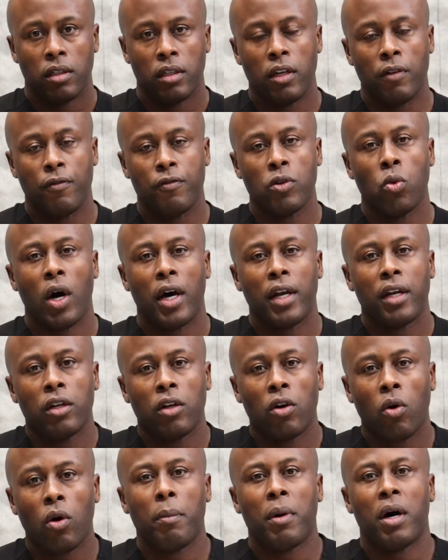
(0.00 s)
If you want to
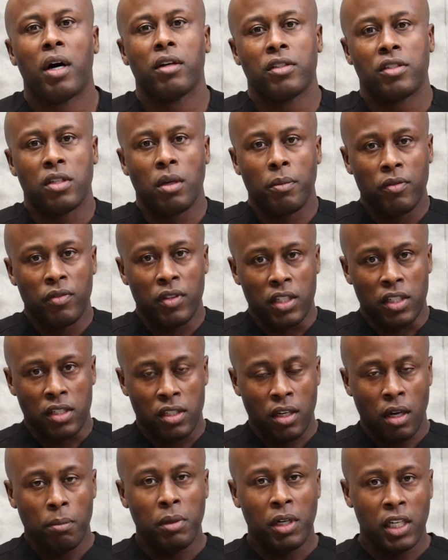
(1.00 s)
know about some of the
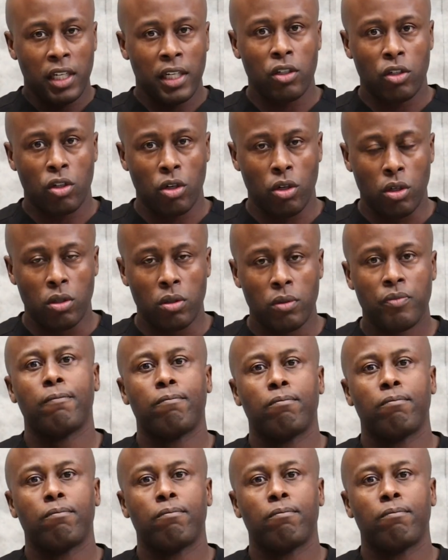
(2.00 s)
subclinical